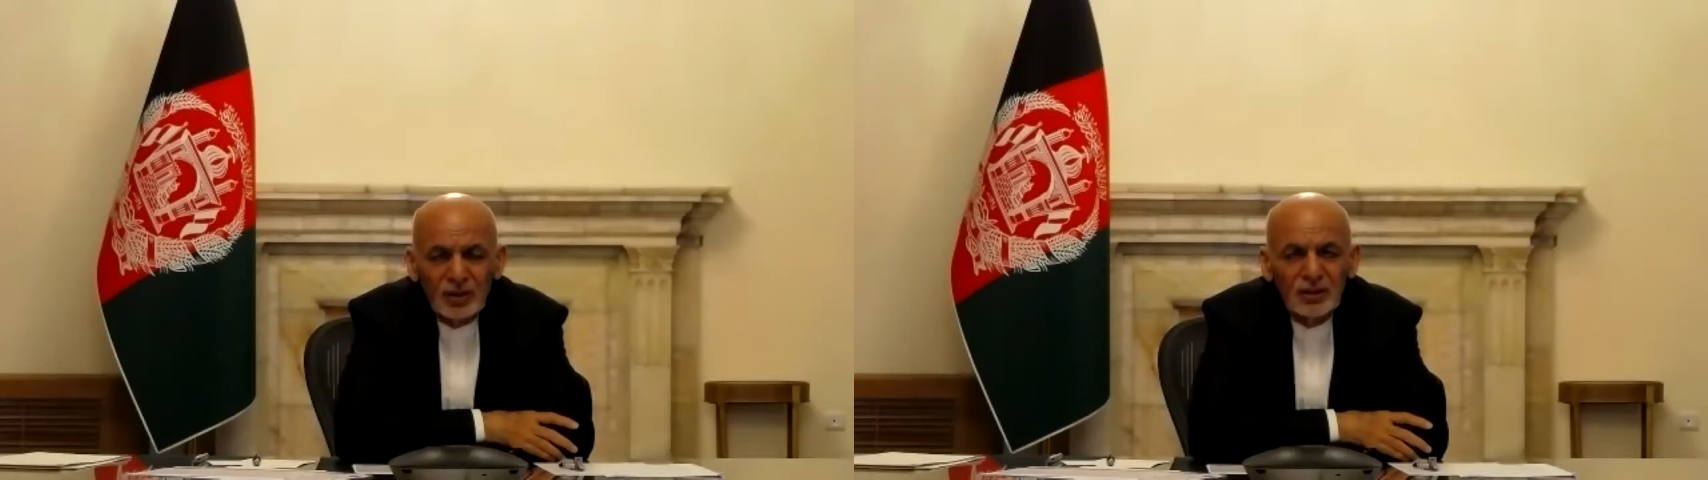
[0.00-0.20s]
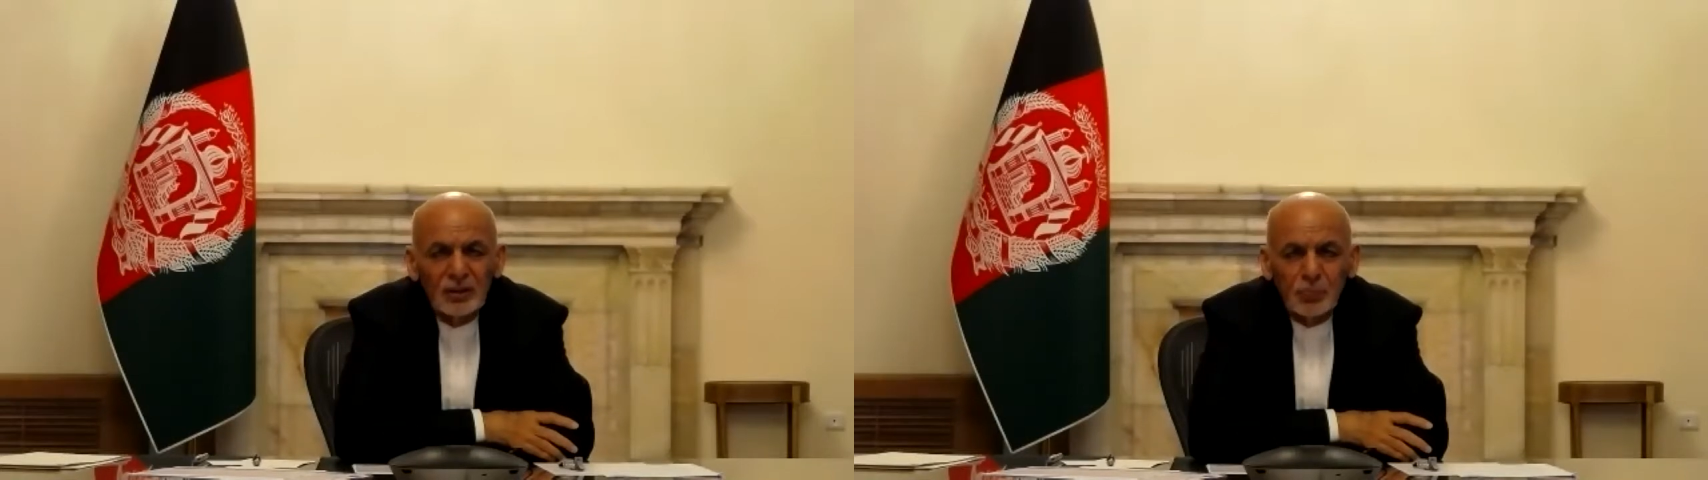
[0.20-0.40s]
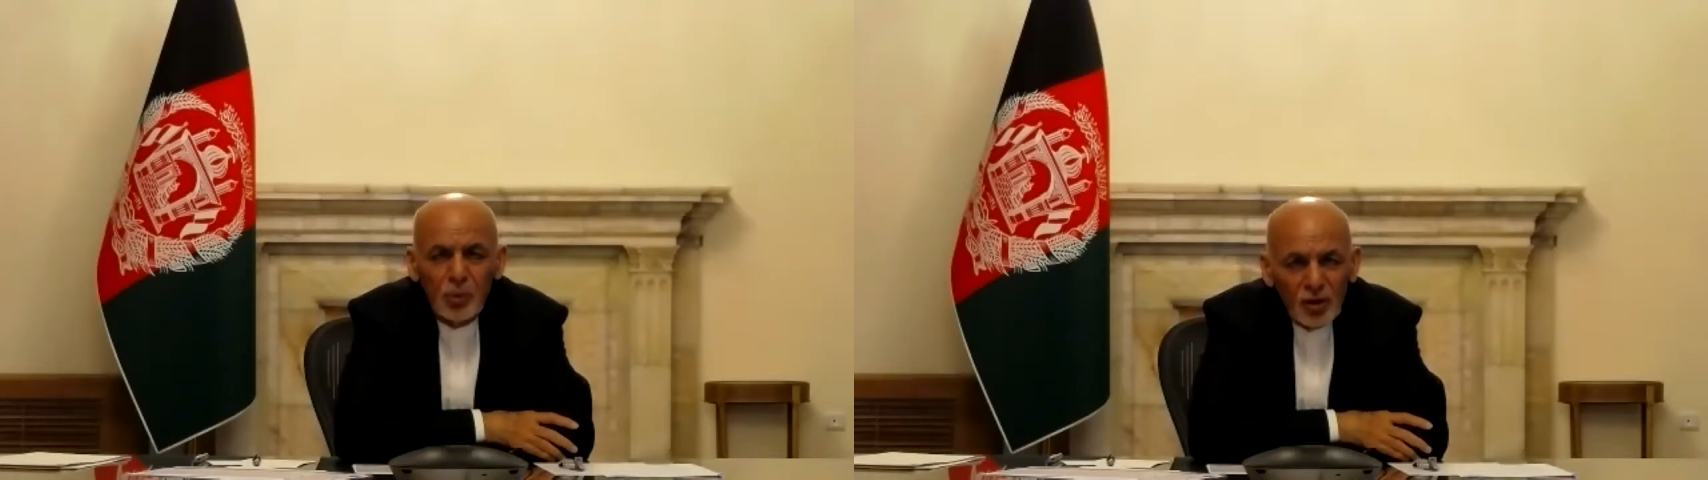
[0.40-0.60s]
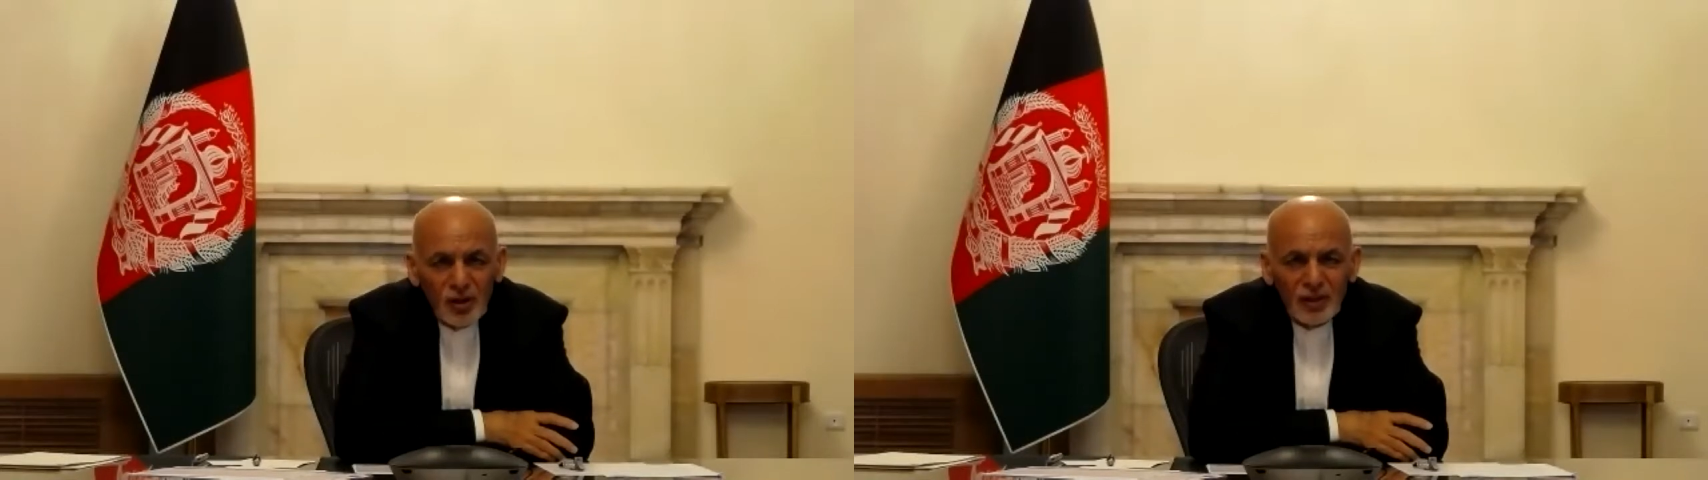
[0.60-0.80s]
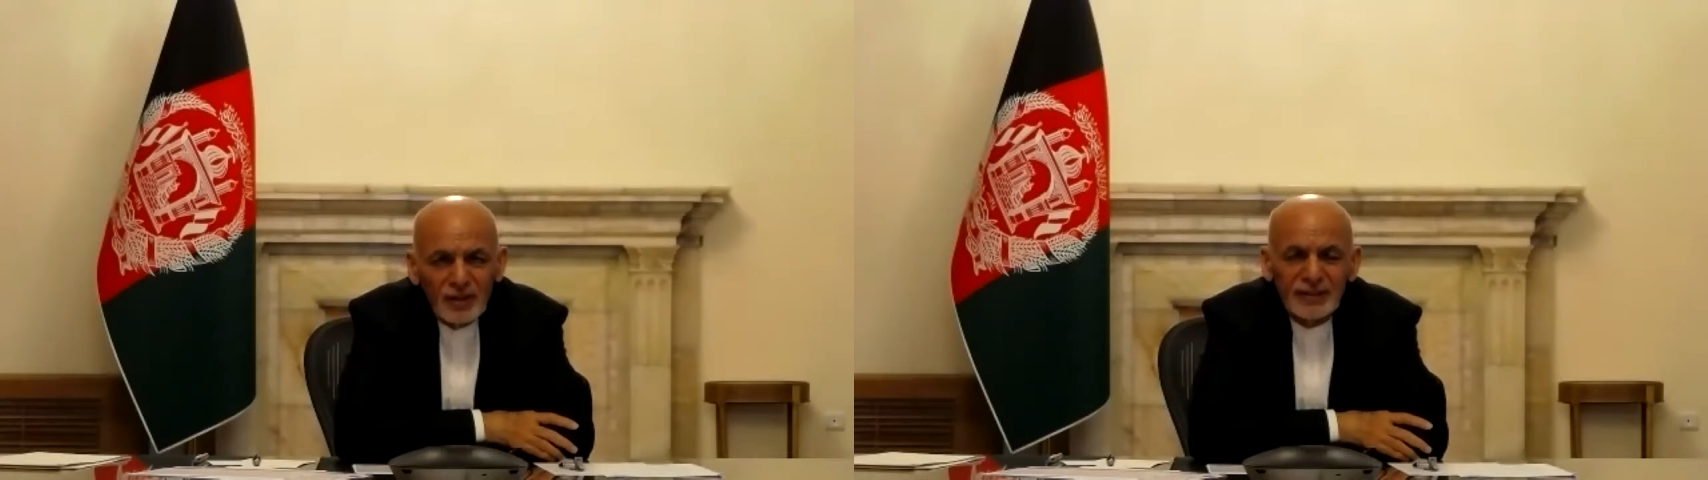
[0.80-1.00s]
the
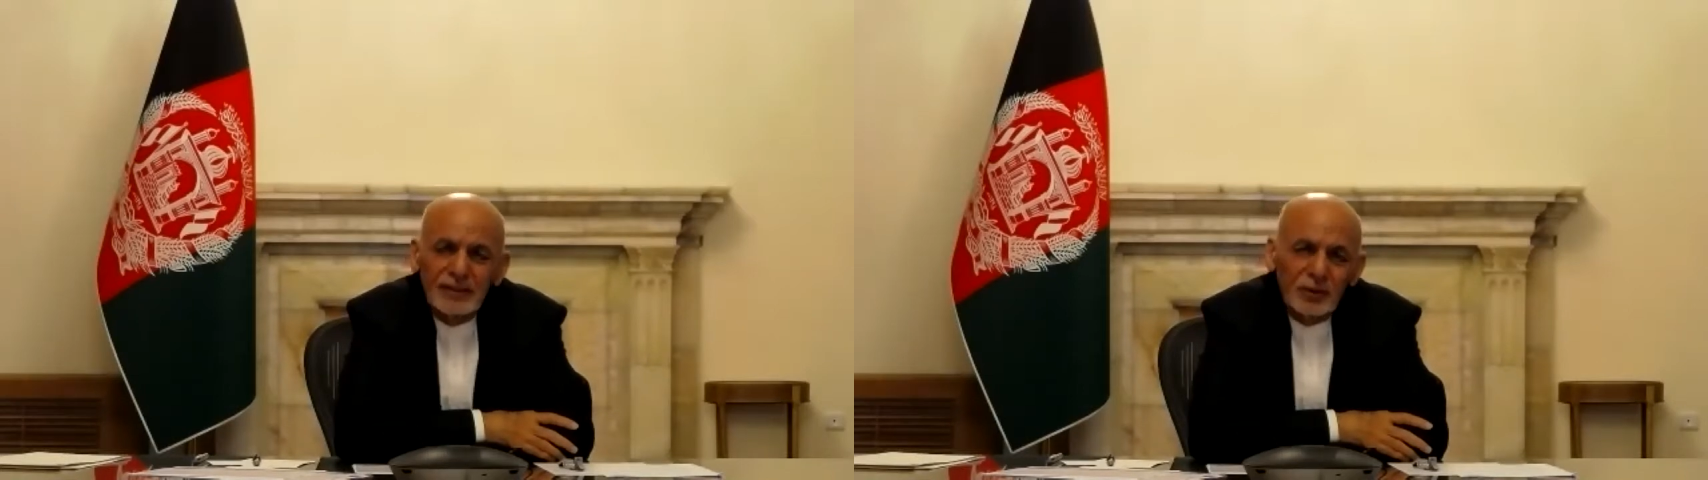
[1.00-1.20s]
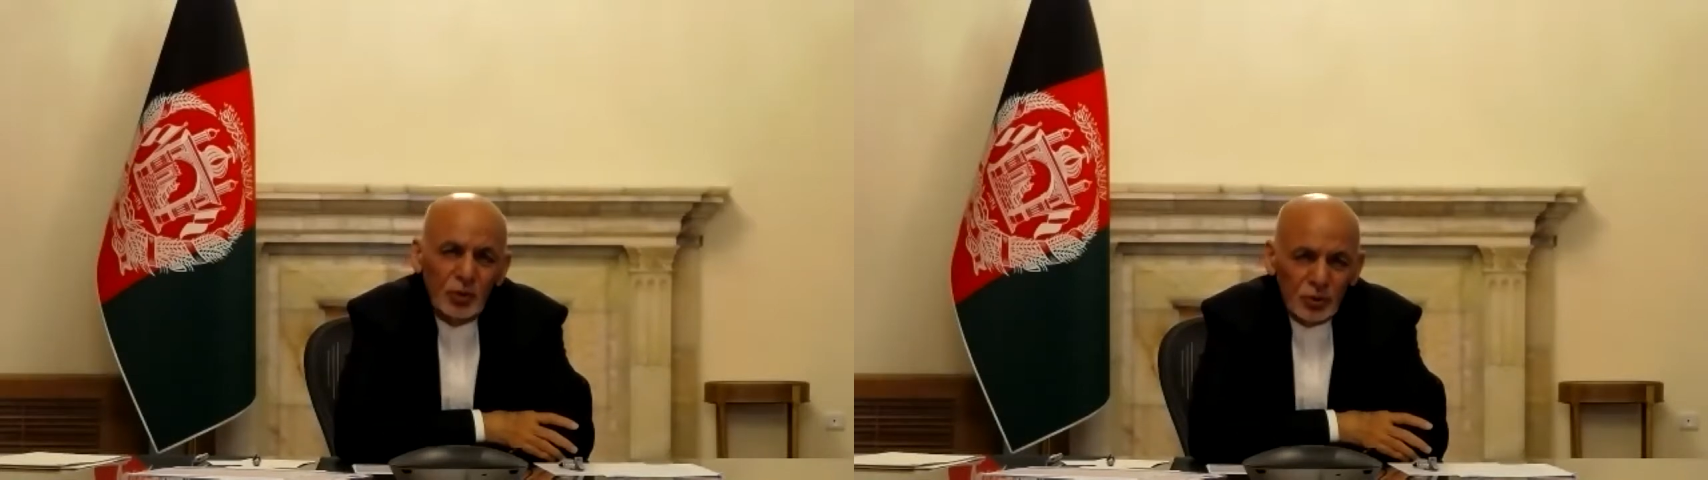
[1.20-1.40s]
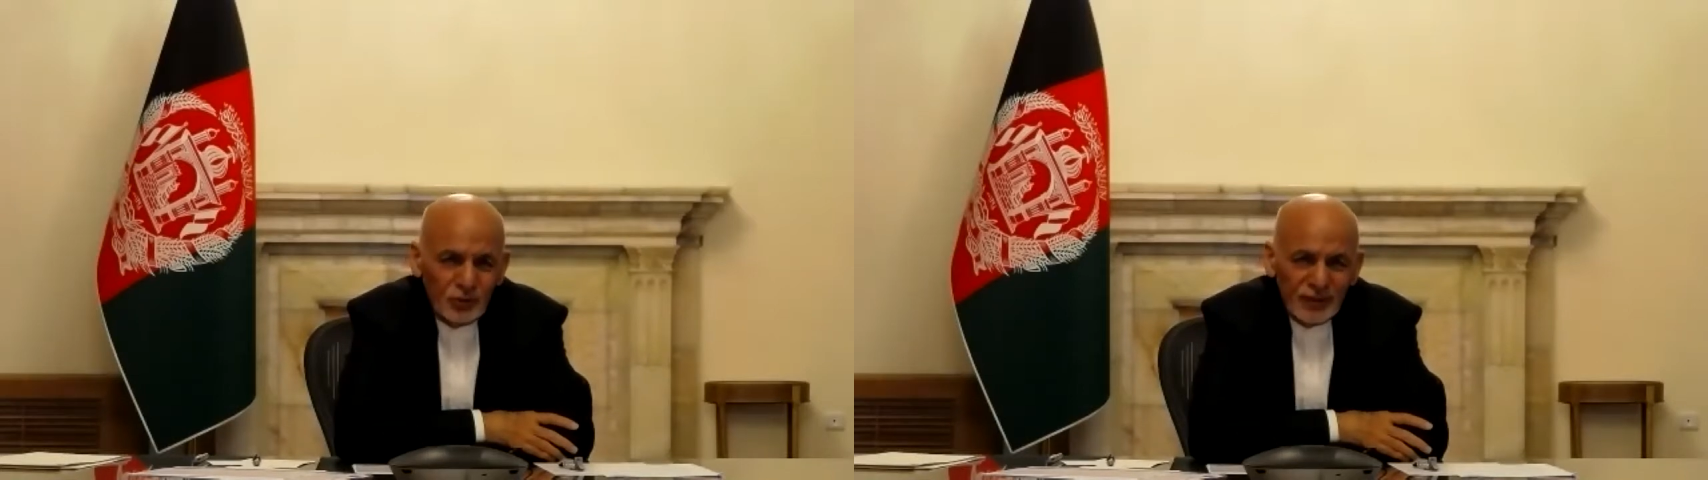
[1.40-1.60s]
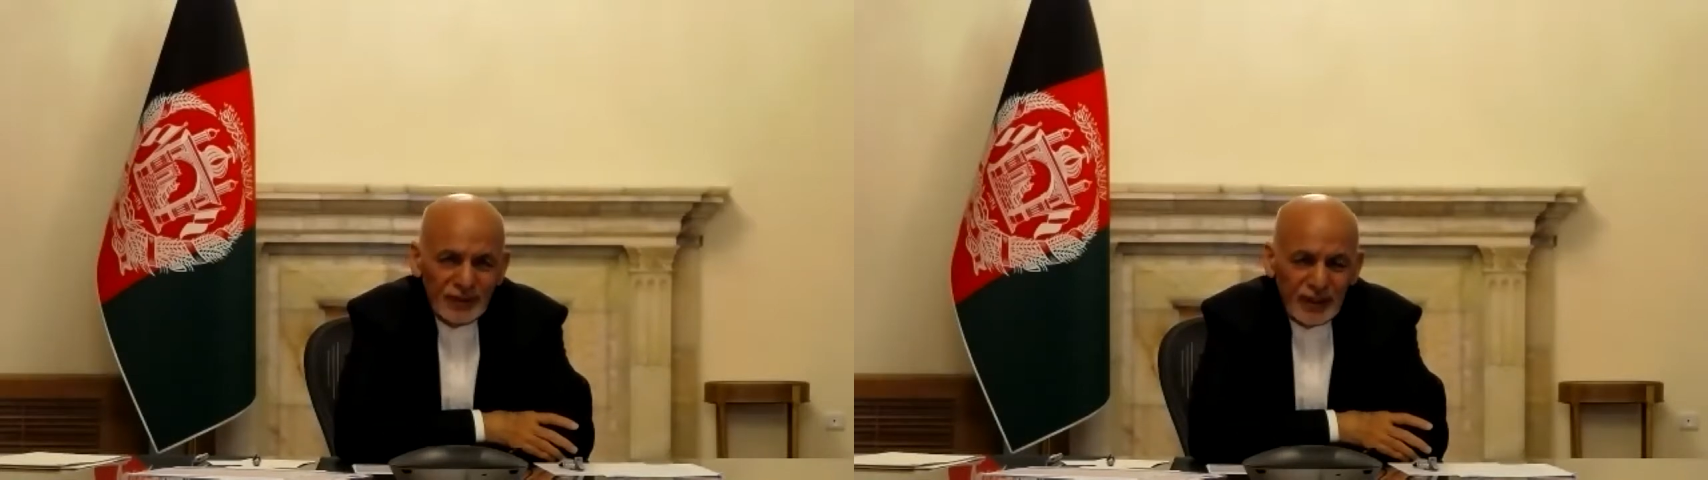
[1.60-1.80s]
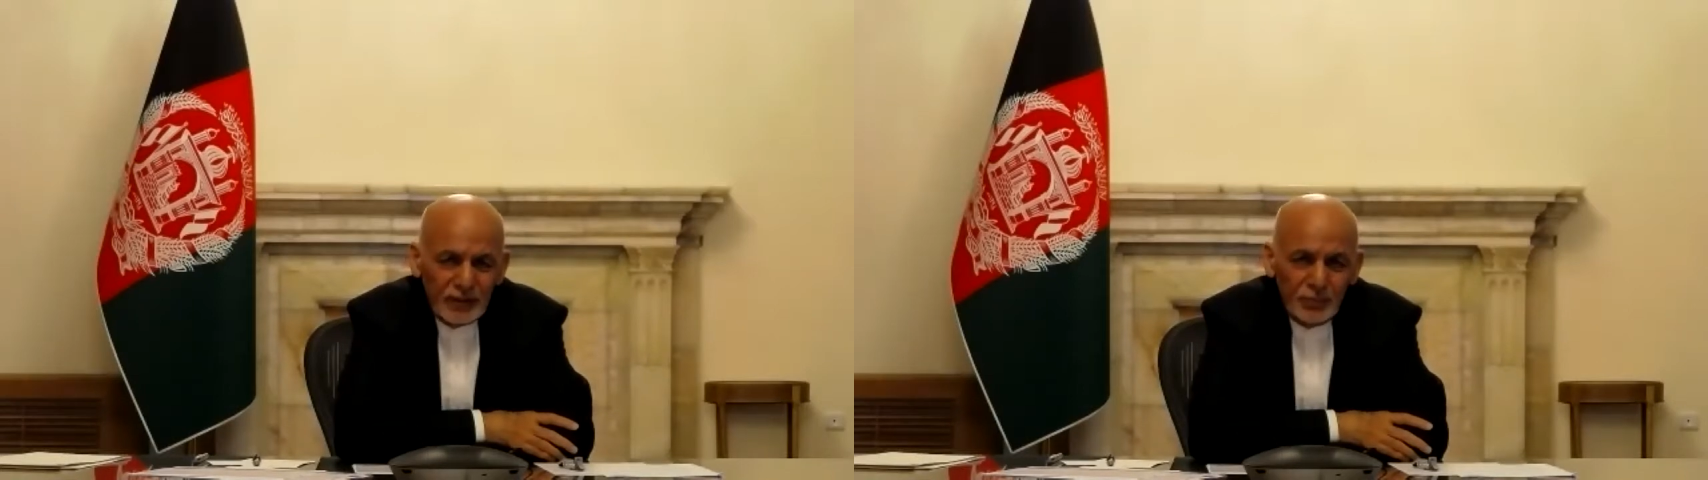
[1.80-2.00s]
ball is in the court of the
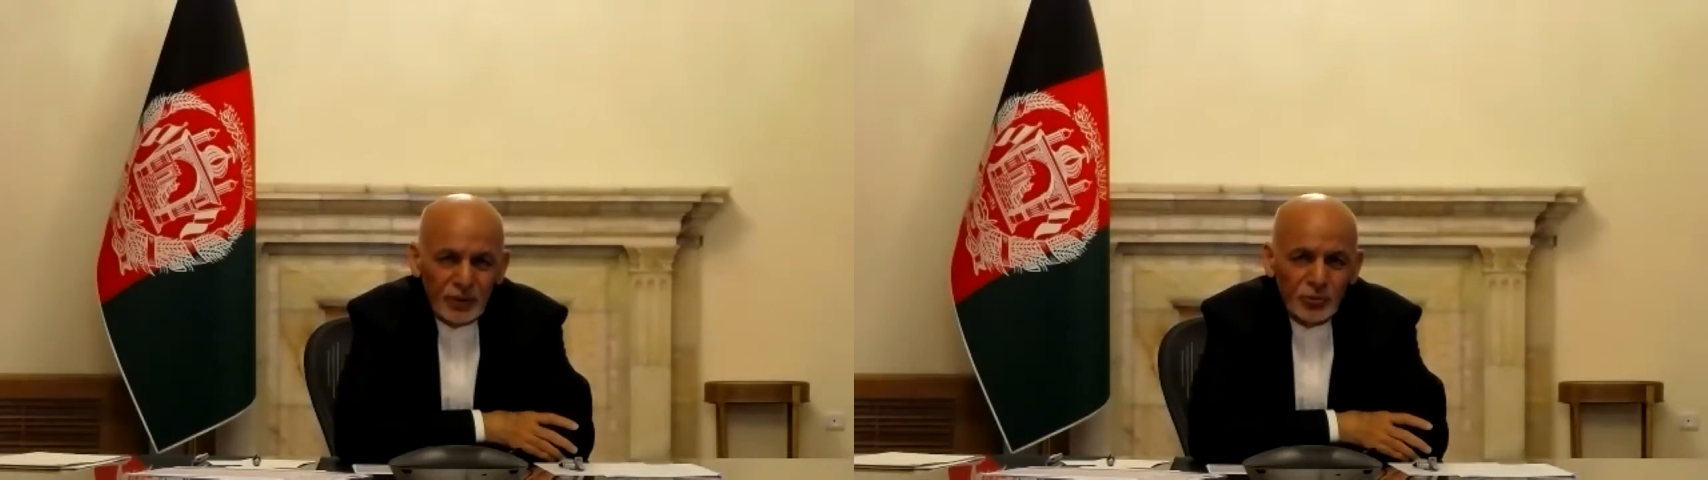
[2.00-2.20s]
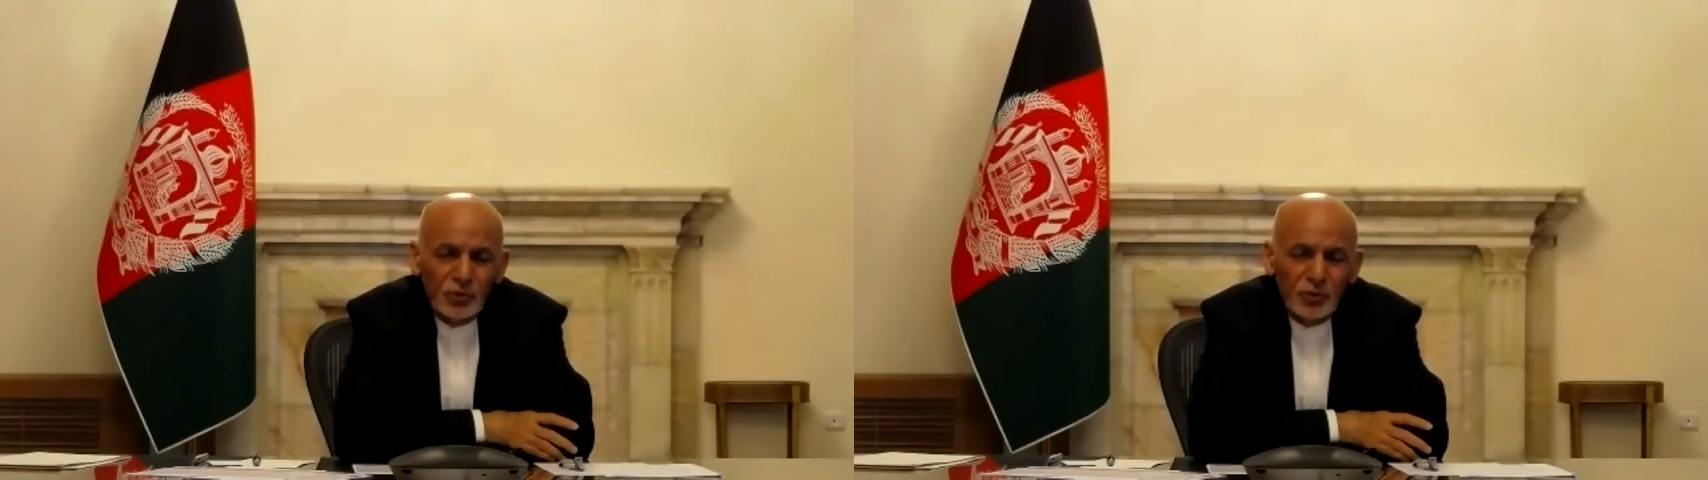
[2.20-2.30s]
Taliban.